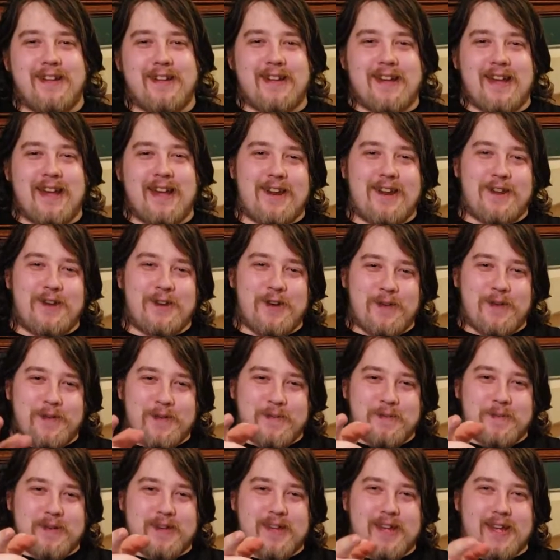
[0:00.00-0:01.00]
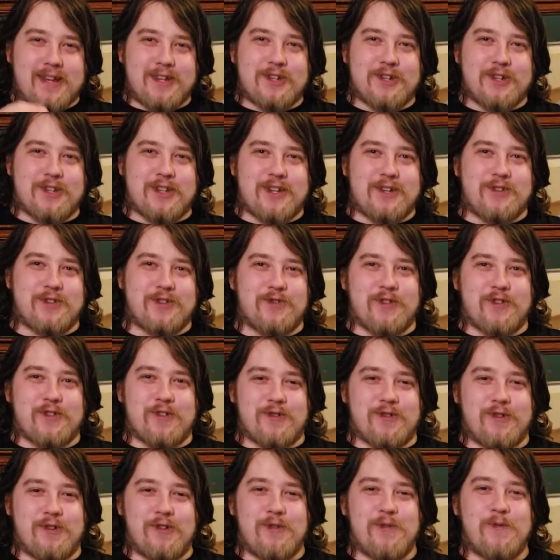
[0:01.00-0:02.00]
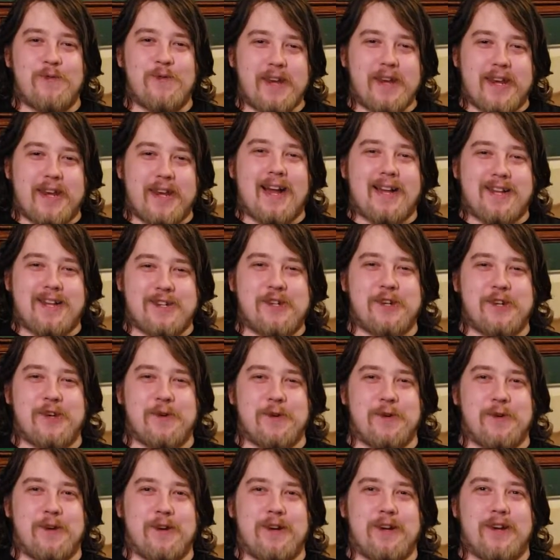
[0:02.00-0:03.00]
head on over to Potentially Drew. We got you.